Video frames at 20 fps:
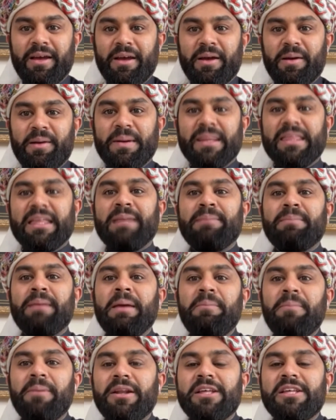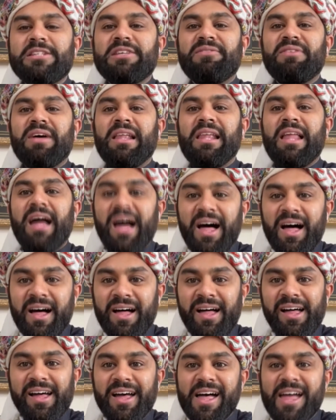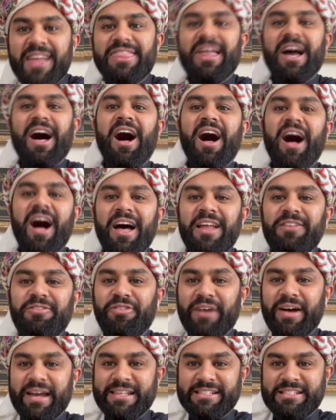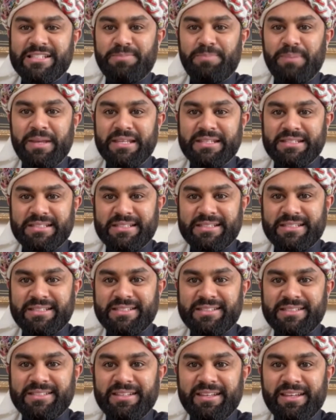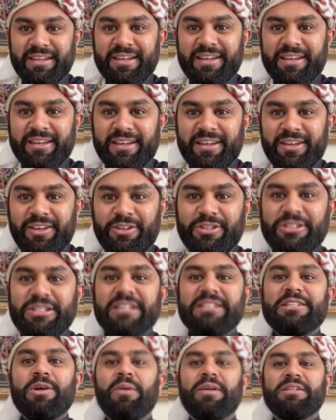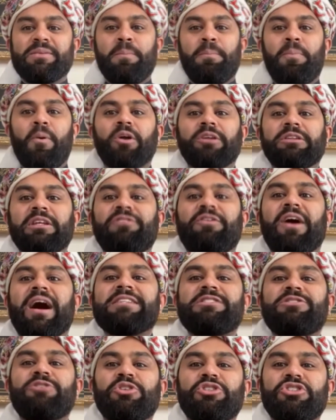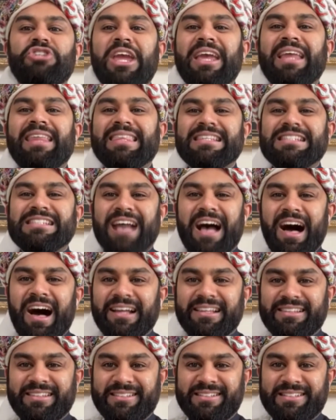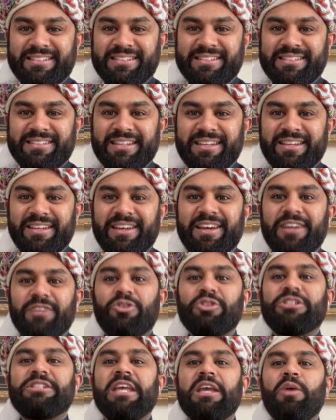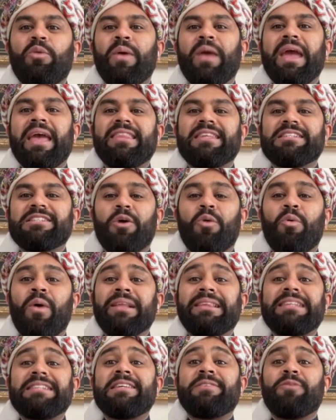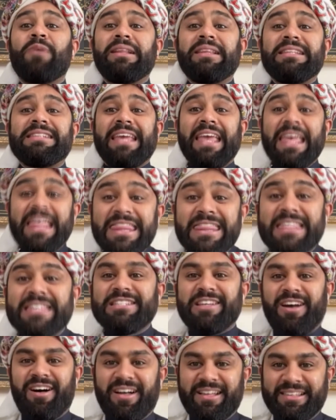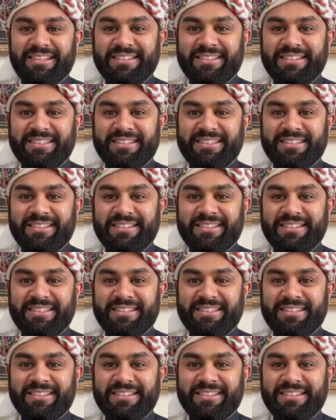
By the remembrance of Allah, the heart finds peace. You see, so it's important for us to check this heart to see where this, what is it, what is in this heart.